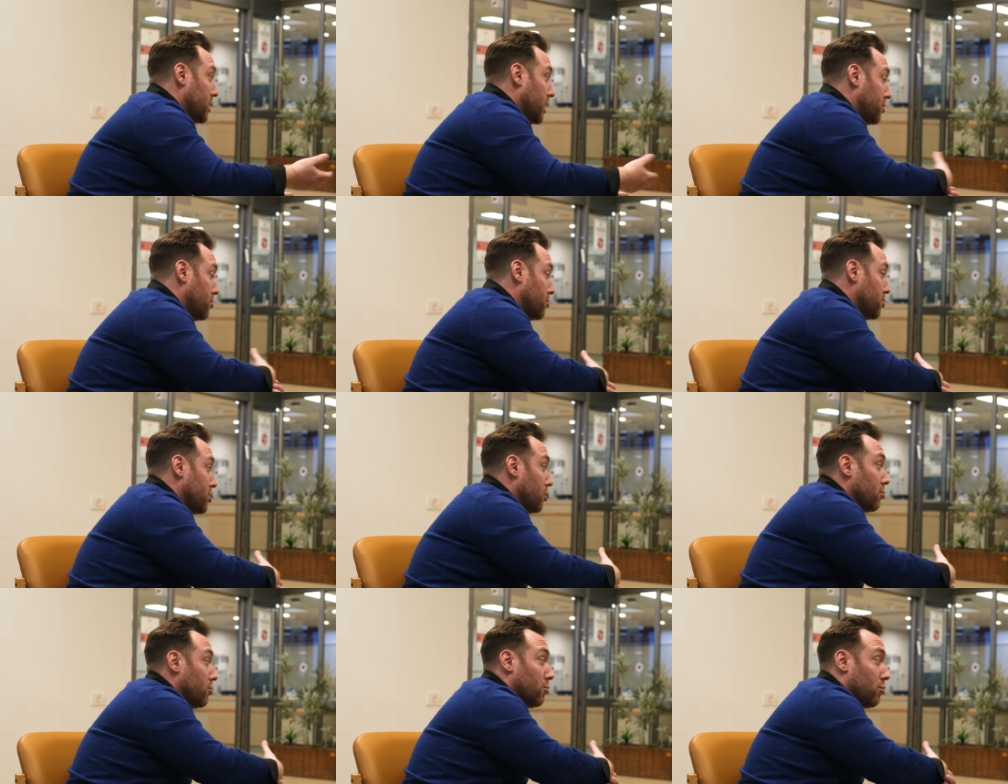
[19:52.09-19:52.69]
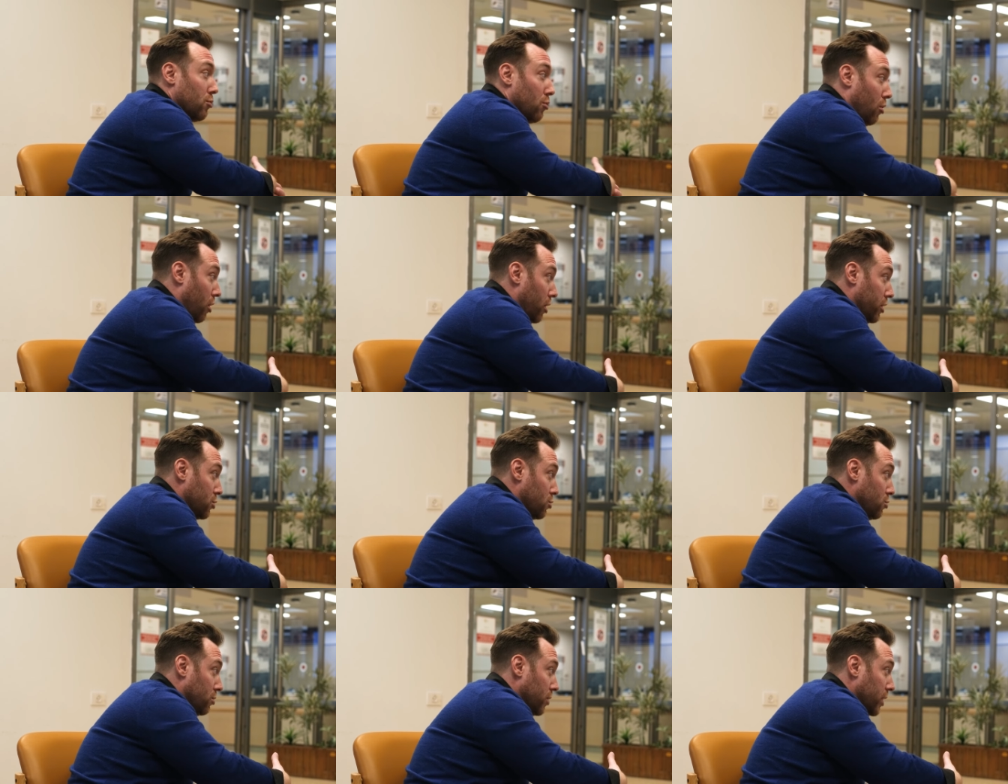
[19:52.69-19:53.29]
10 years younger, who are all
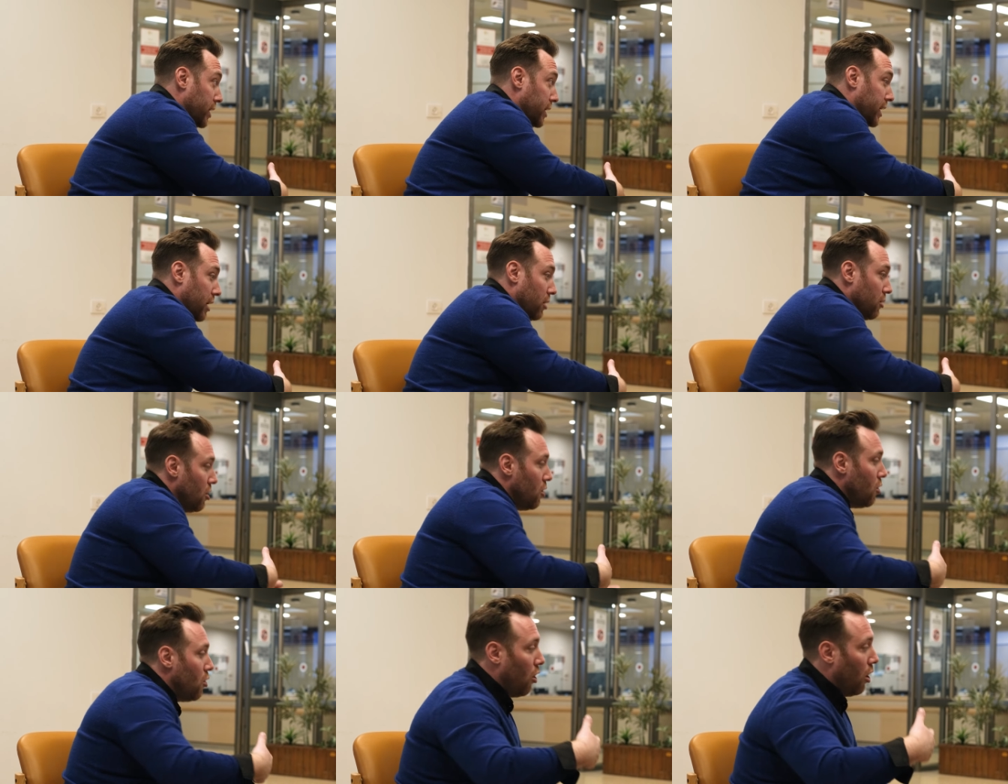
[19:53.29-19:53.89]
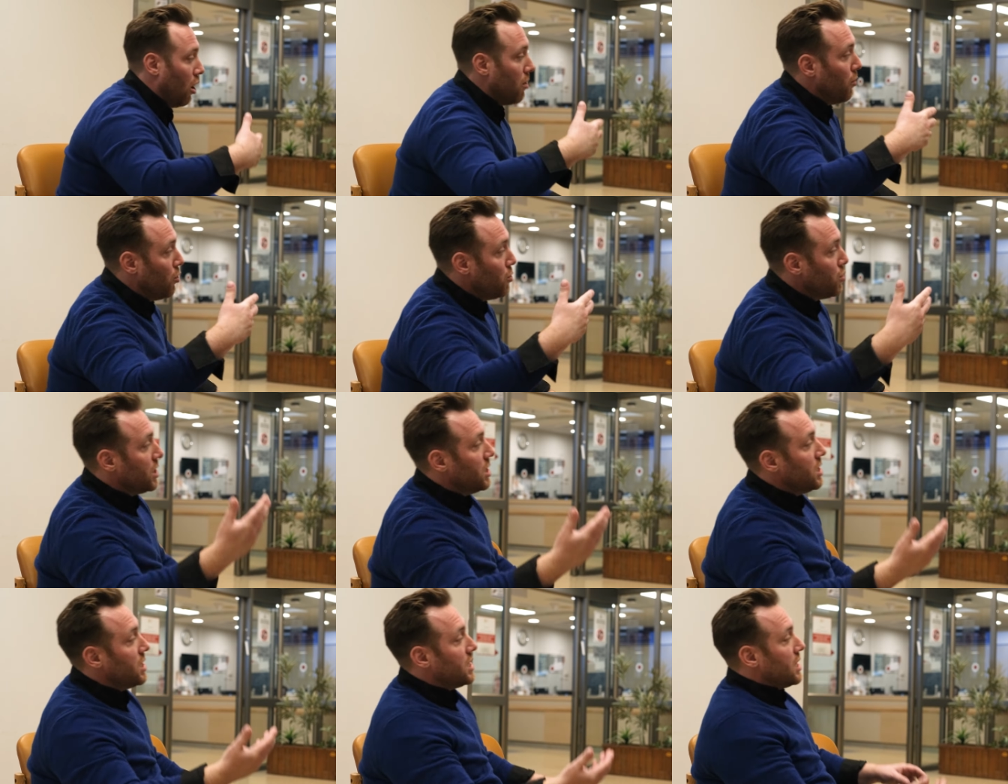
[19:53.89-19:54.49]
in school right now, are
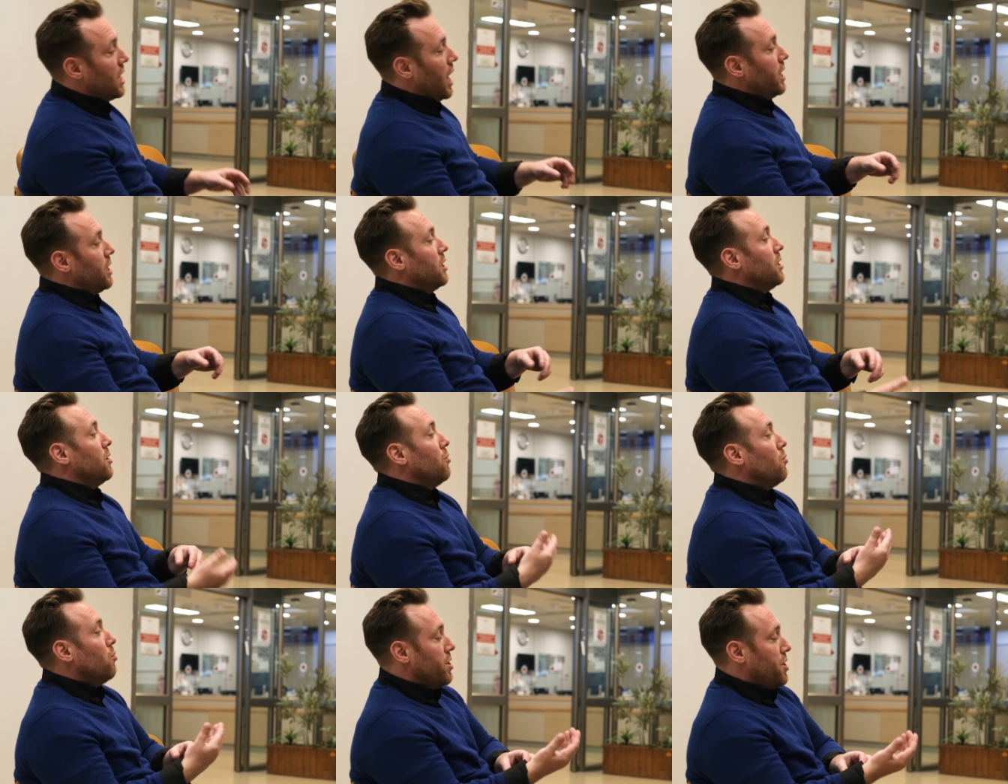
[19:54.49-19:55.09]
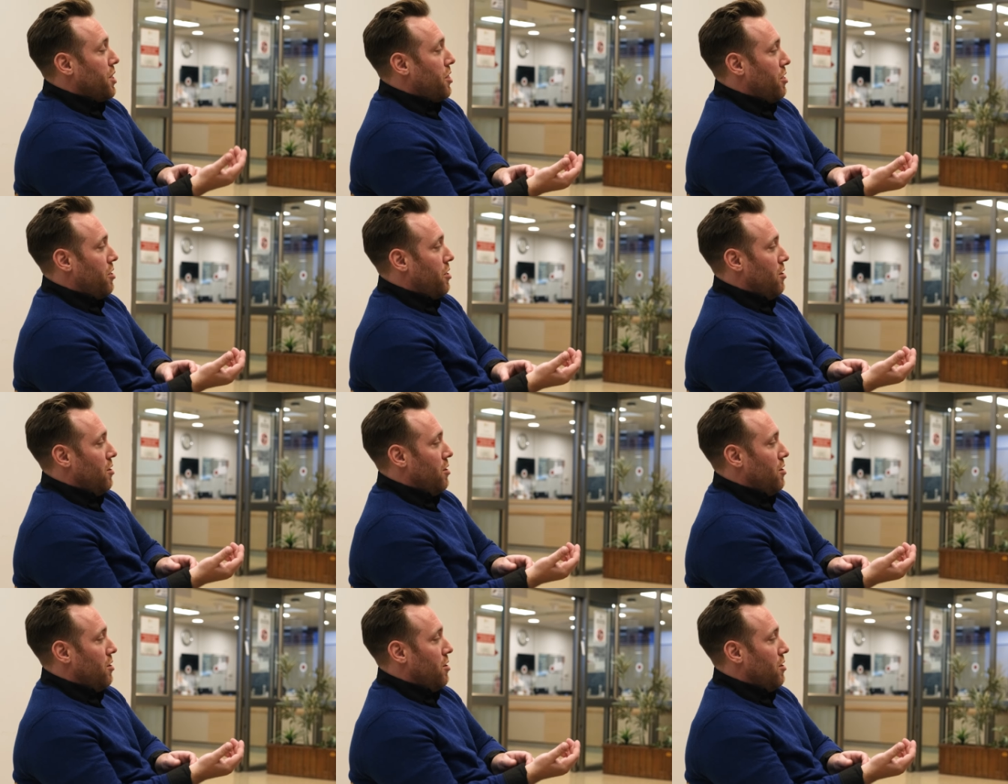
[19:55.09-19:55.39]
mostly siding with